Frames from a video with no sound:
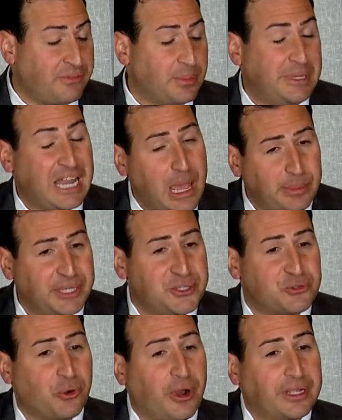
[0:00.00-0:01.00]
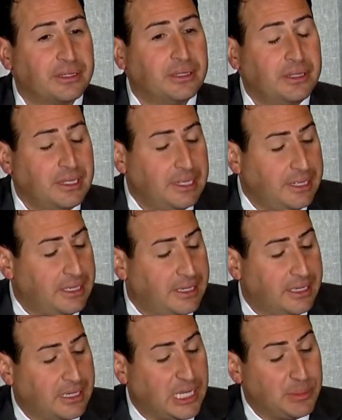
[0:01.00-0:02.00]
from a napkin drawing,
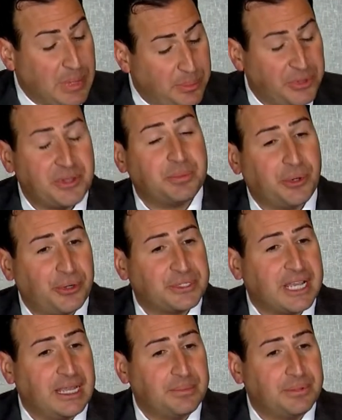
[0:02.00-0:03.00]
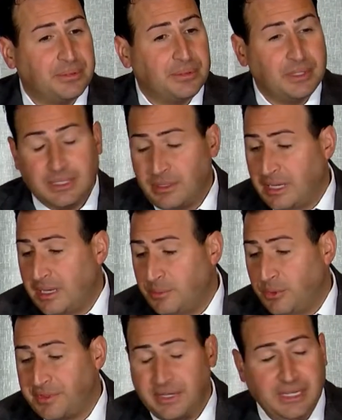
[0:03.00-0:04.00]
come up with a prototype
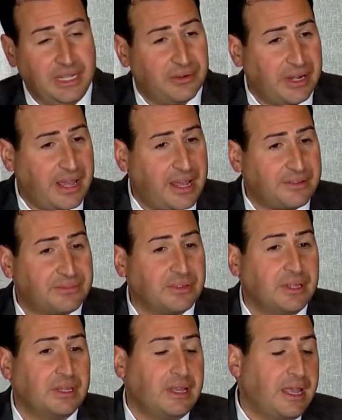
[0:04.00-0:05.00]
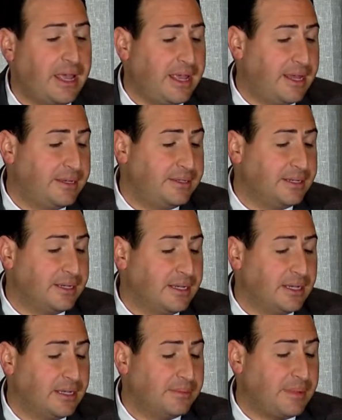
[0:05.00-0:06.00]
within a year and a half, and
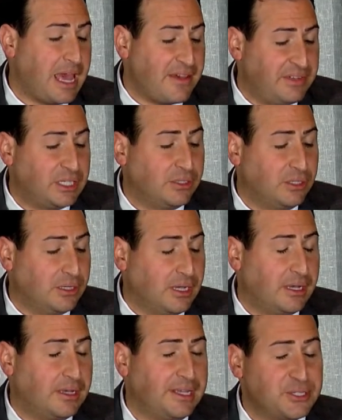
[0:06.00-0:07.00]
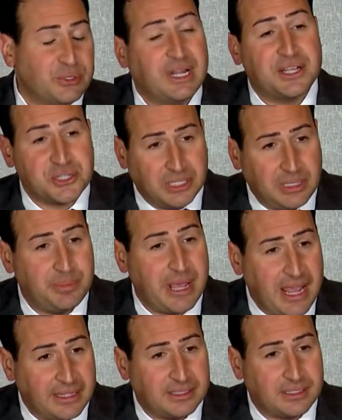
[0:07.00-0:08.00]
have it internationally
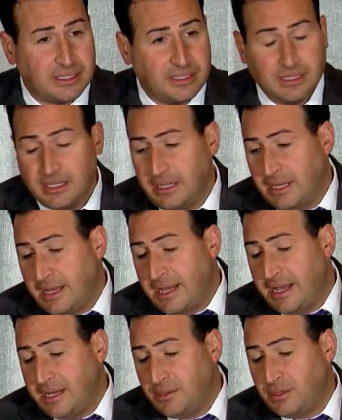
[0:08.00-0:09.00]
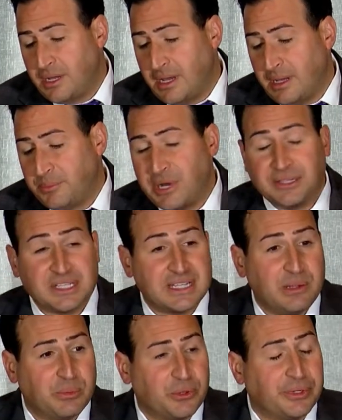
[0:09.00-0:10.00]
patented. And I'm proud to
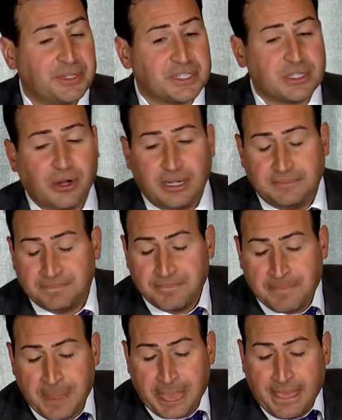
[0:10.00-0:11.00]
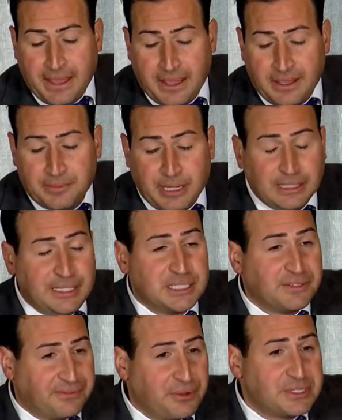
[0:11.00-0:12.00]
say we're going to start at least the
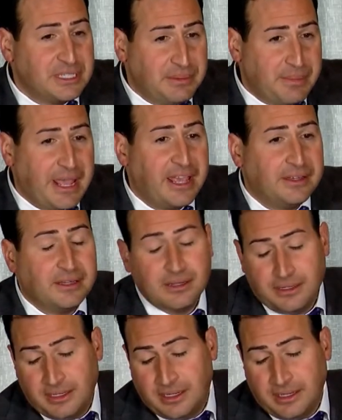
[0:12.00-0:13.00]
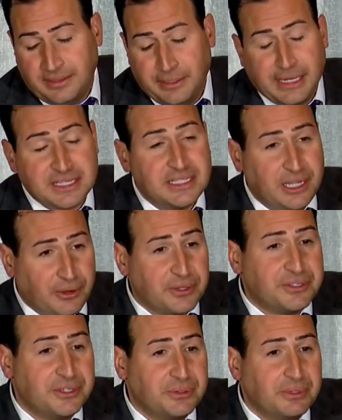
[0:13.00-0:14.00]
first in man in the next year or
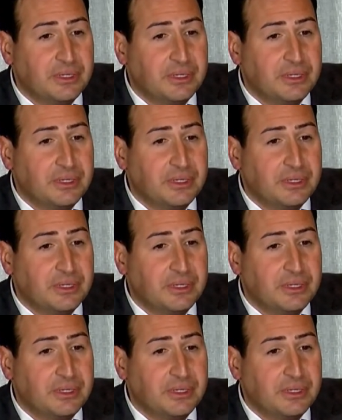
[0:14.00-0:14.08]
two